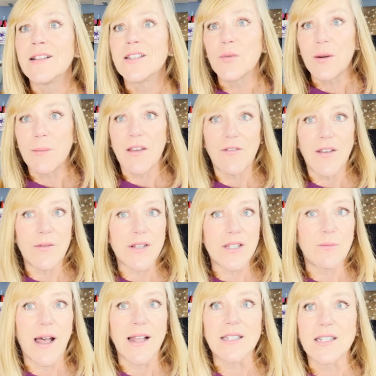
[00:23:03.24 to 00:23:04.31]
It's one of my favorite
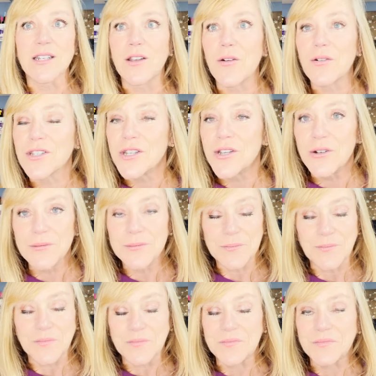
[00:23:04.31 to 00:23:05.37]
spots to go to.
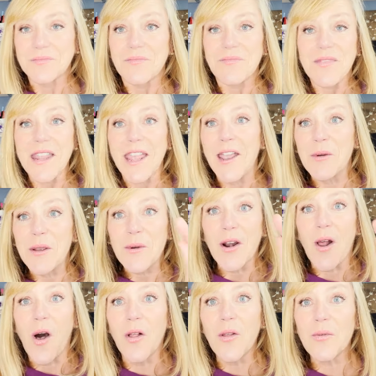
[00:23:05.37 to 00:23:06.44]
And we
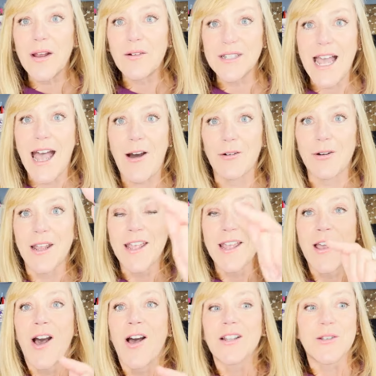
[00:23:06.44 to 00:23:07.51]
went all around town
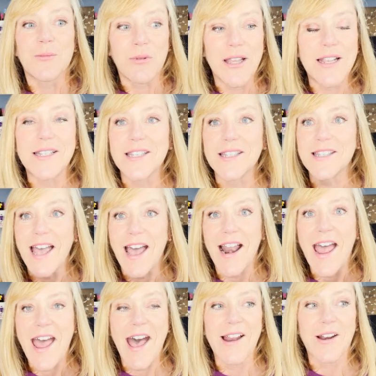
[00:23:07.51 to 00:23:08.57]
to places that
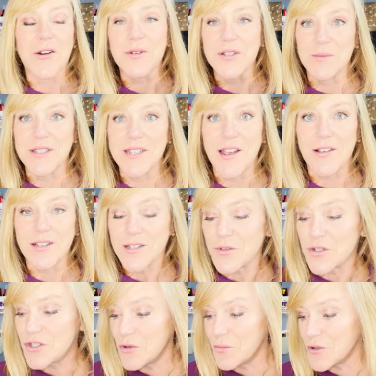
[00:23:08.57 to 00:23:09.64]
had Christmas ales. It was
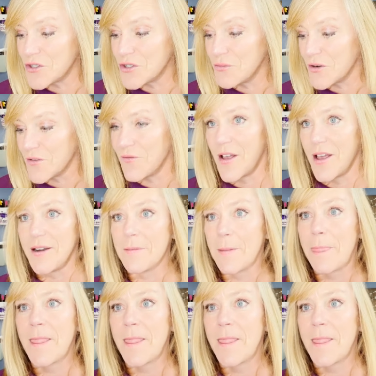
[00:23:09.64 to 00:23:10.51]
super, super fun.